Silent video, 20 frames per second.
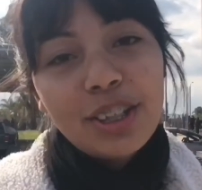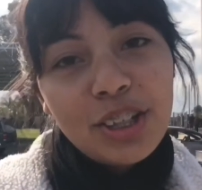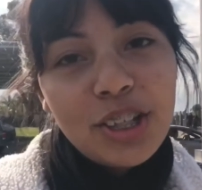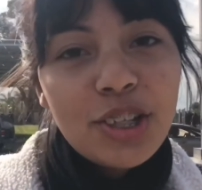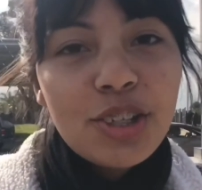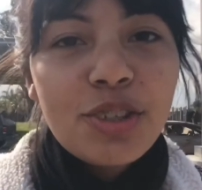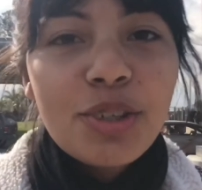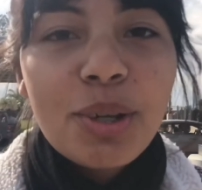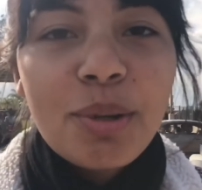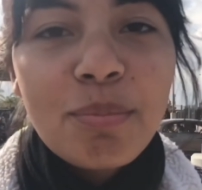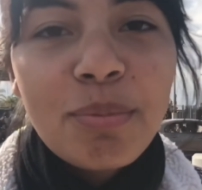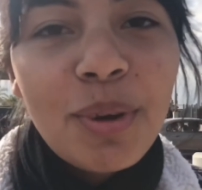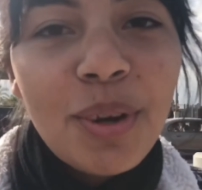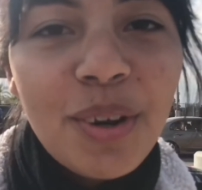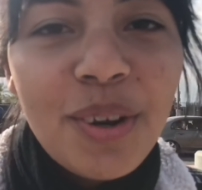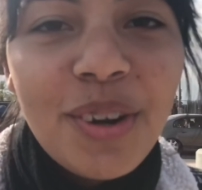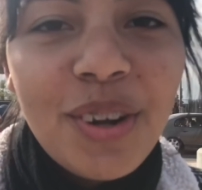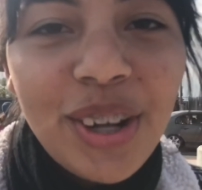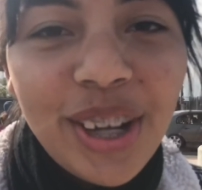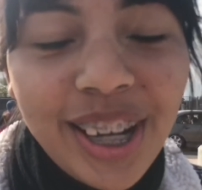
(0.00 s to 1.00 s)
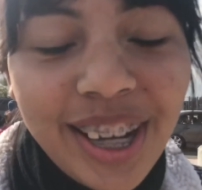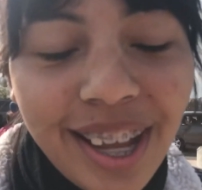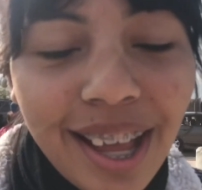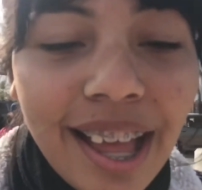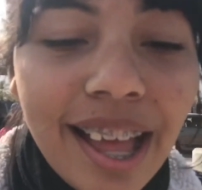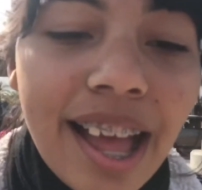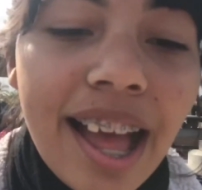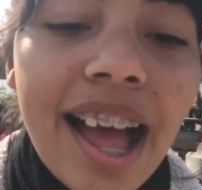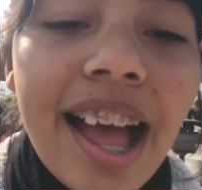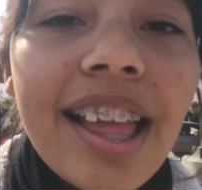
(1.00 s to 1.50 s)
Country boy,
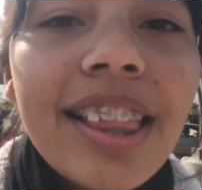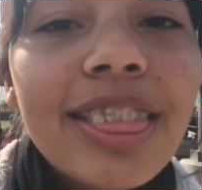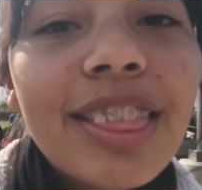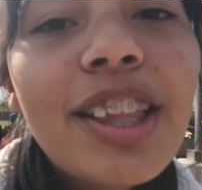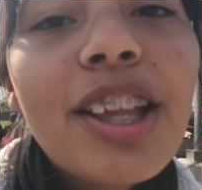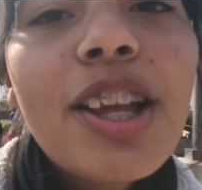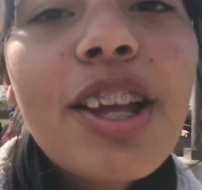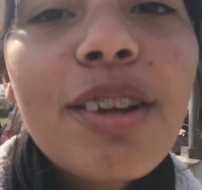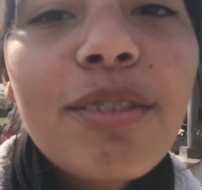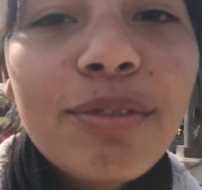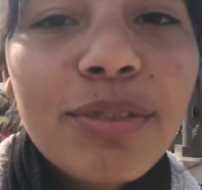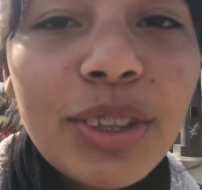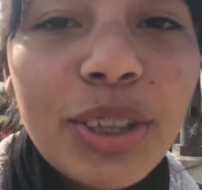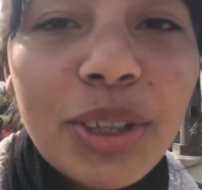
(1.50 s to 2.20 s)
I love